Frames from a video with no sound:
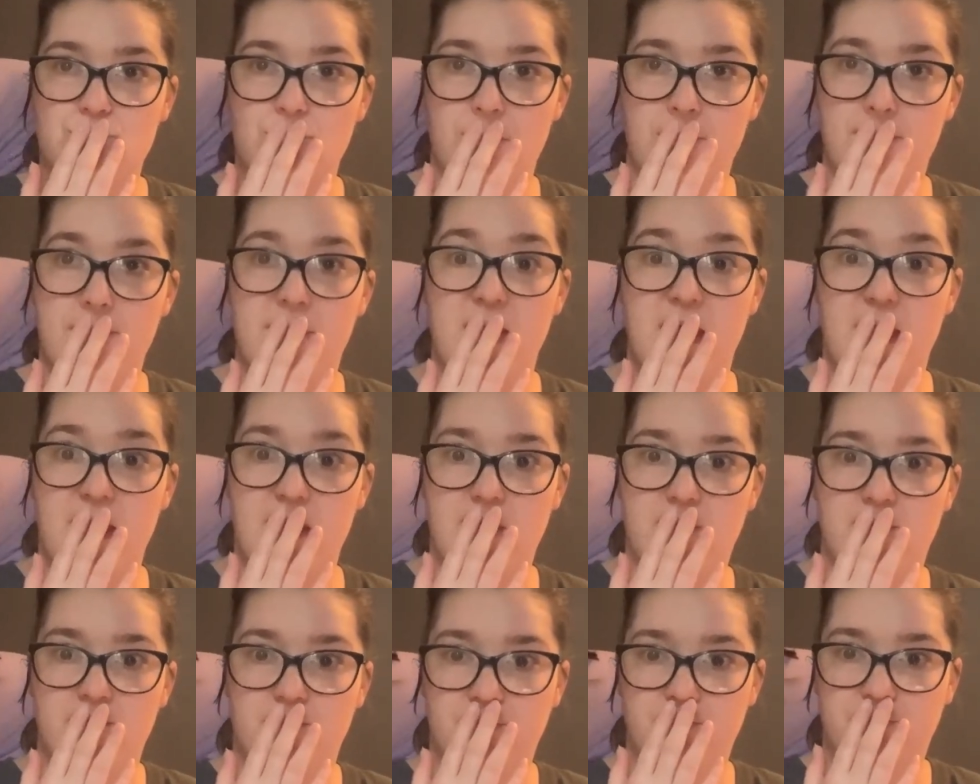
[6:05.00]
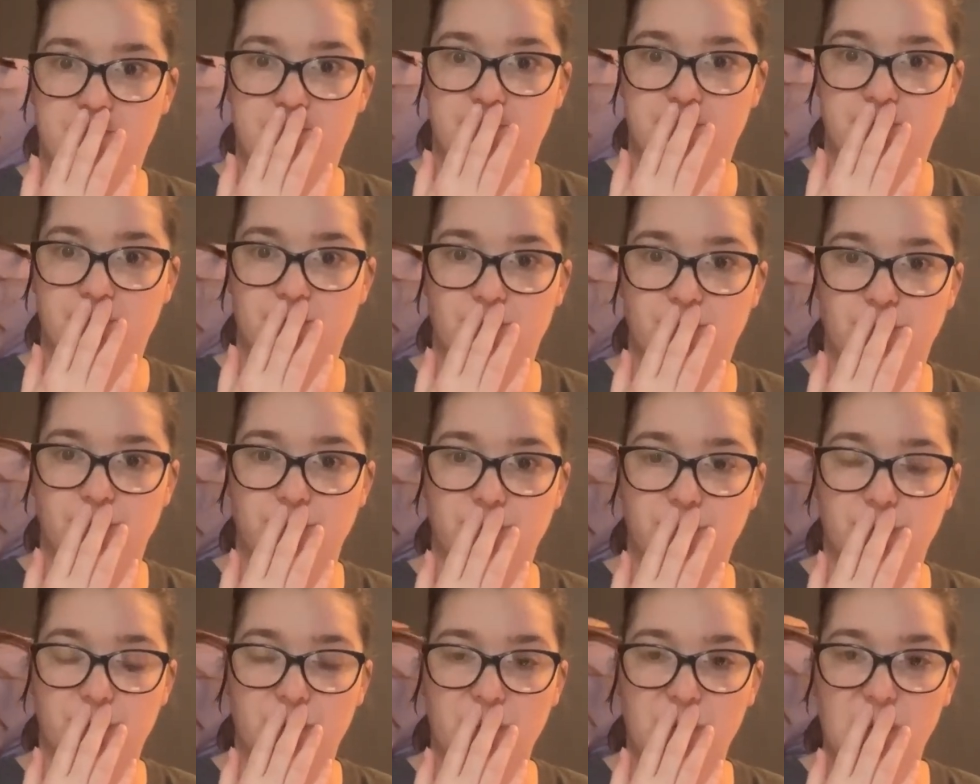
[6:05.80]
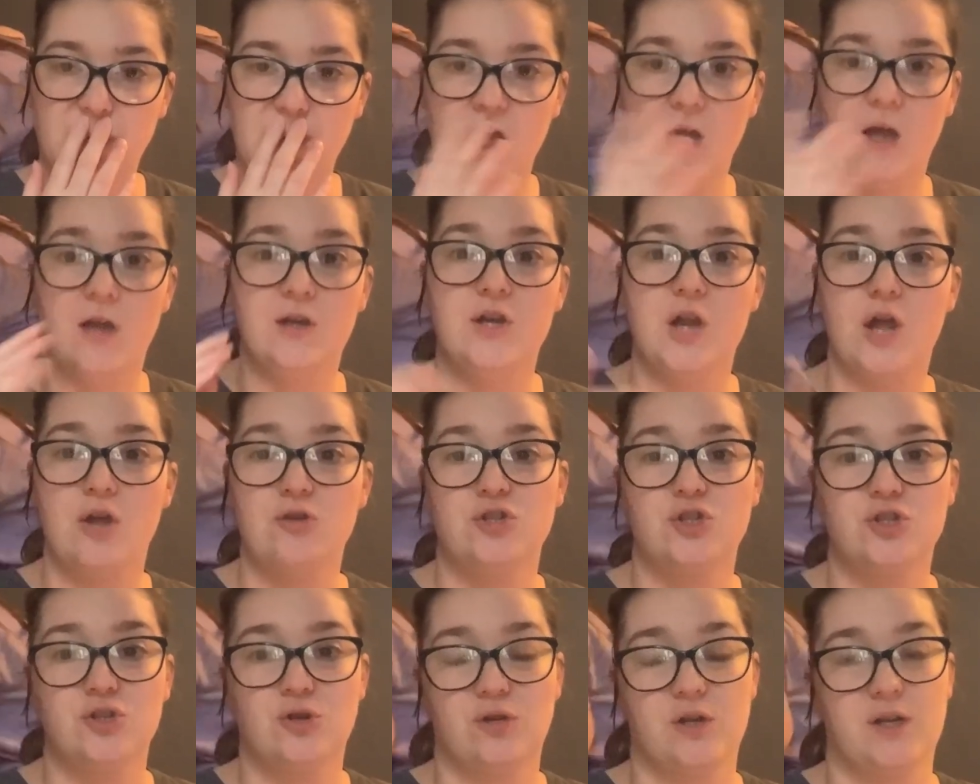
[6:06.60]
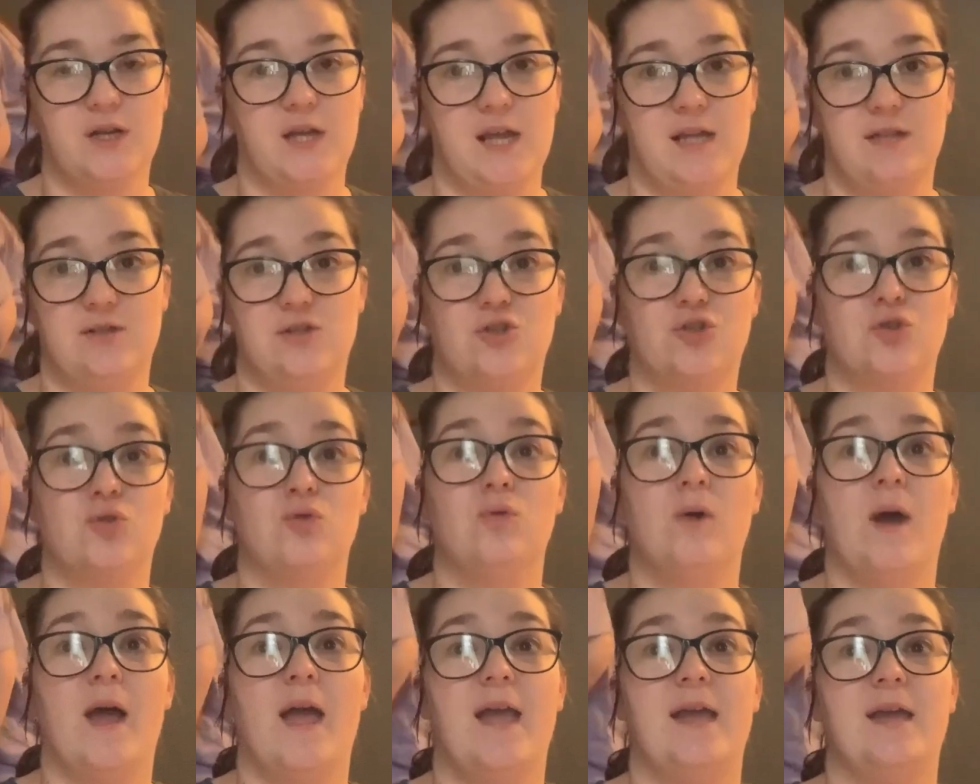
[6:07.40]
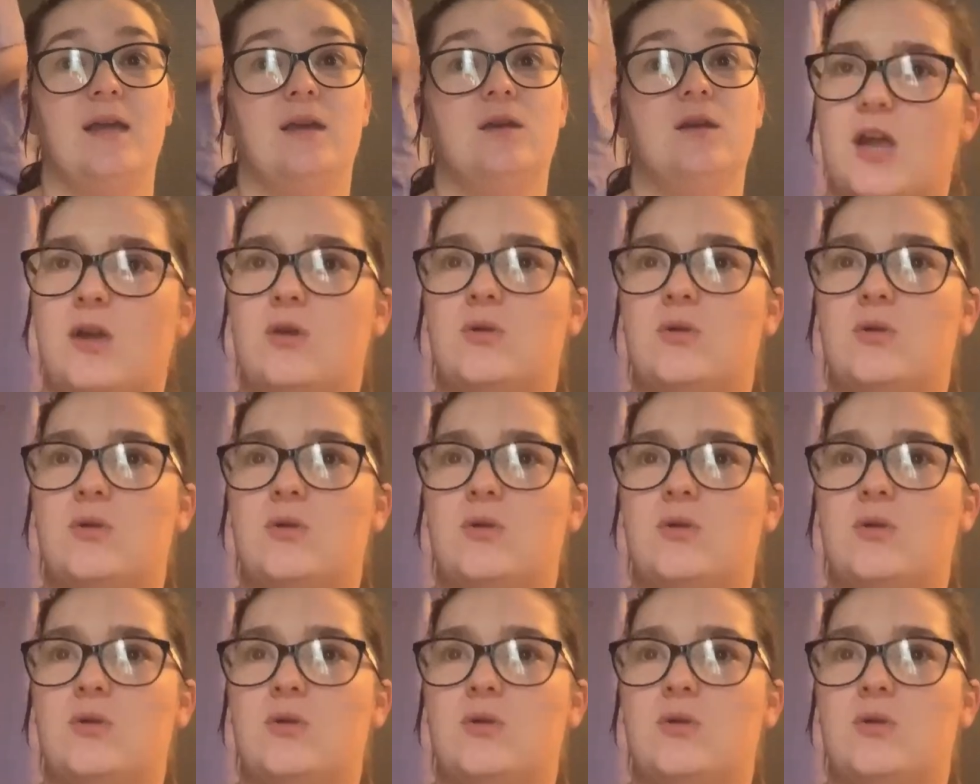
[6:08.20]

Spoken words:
B. I know she's not going to get into school A.